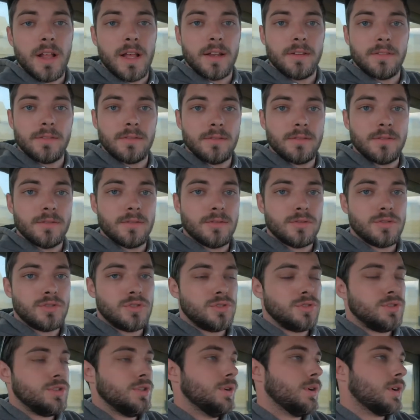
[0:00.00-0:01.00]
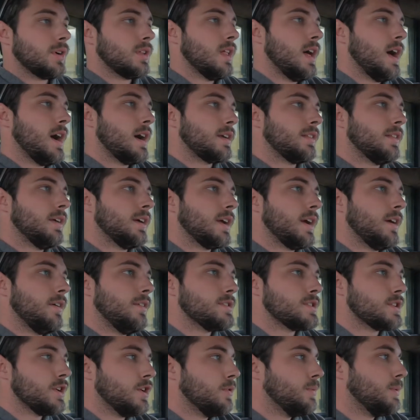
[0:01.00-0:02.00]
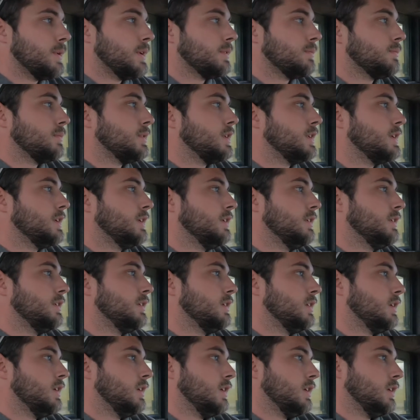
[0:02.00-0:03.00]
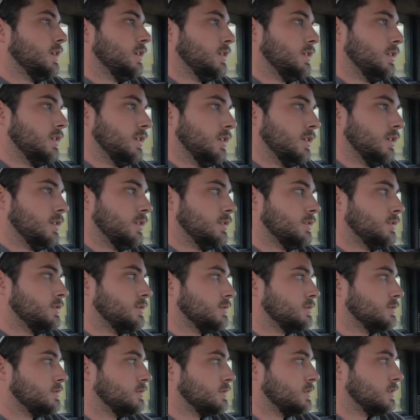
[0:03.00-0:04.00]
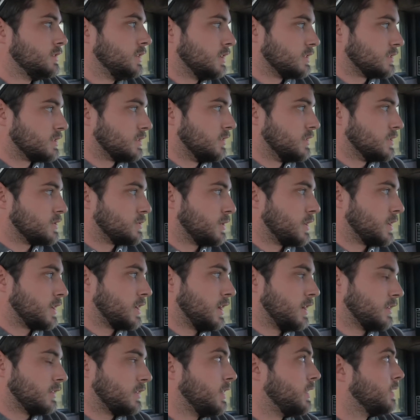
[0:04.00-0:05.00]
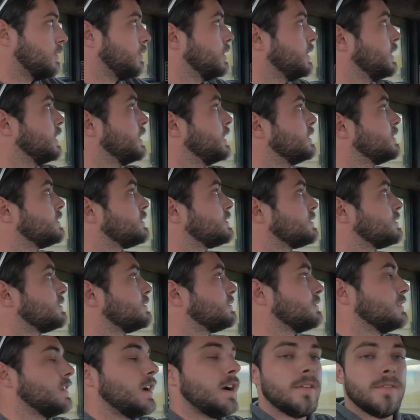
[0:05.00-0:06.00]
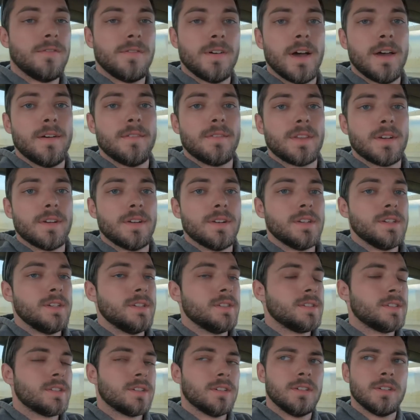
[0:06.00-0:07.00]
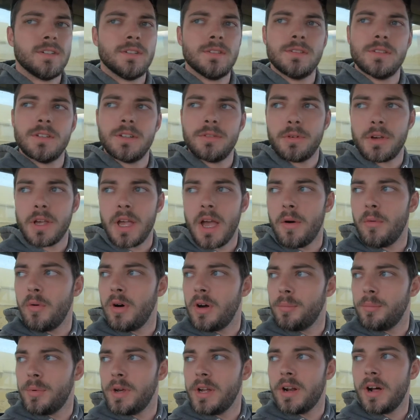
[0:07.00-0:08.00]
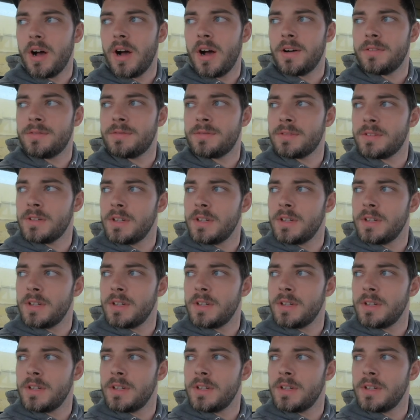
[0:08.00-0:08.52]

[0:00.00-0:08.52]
at 2 o'clock like I was hoping, but, you know, it doesn't always work out that way. It's now 5.30, so we got one bin off.